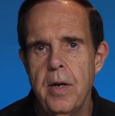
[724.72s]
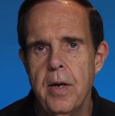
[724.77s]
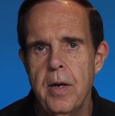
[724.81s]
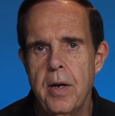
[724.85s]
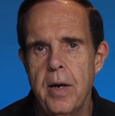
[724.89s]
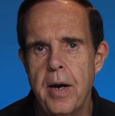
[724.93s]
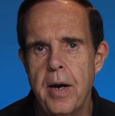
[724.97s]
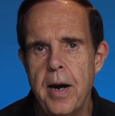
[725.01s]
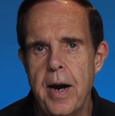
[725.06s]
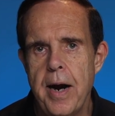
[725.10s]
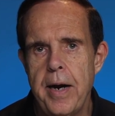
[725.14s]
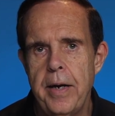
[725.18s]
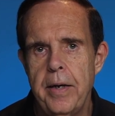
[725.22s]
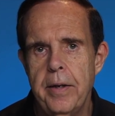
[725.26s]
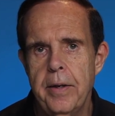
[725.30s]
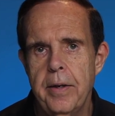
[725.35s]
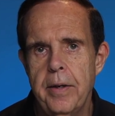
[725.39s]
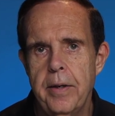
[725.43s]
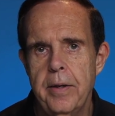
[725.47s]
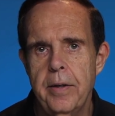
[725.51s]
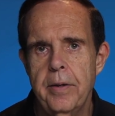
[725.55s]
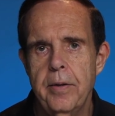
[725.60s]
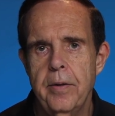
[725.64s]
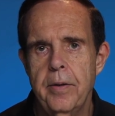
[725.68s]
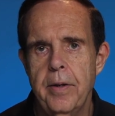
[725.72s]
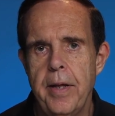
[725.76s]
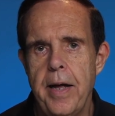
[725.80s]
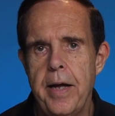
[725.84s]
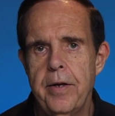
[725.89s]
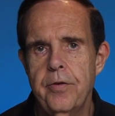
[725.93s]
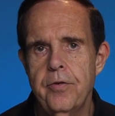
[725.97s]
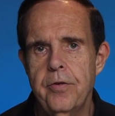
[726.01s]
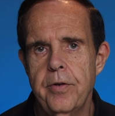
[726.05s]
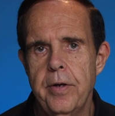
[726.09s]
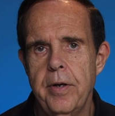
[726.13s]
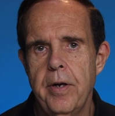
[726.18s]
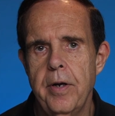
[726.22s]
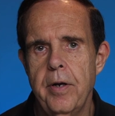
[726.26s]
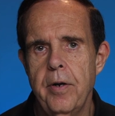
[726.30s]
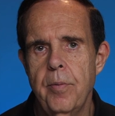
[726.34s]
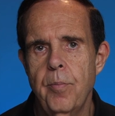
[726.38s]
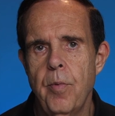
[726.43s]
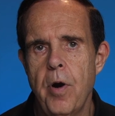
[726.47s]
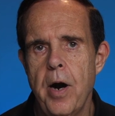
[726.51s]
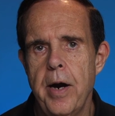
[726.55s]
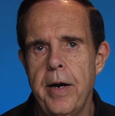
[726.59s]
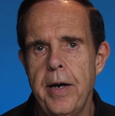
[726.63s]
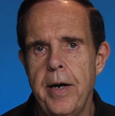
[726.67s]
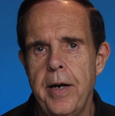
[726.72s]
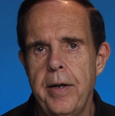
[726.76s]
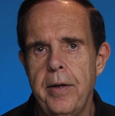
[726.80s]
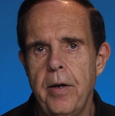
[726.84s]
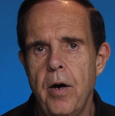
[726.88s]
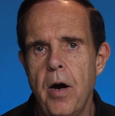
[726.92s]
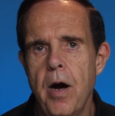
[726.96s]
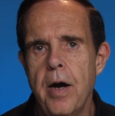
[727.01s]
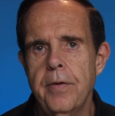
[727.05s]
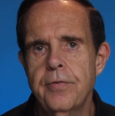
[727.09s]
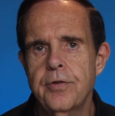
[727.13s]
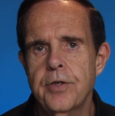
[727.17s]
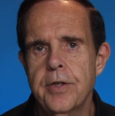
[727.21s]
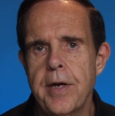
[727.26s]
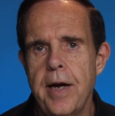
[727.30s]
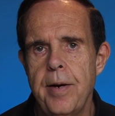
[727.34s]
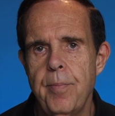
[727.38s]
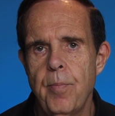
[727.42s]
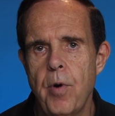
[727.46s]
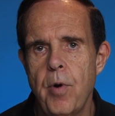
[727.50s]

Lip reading: All right, last thing under marketing, off-site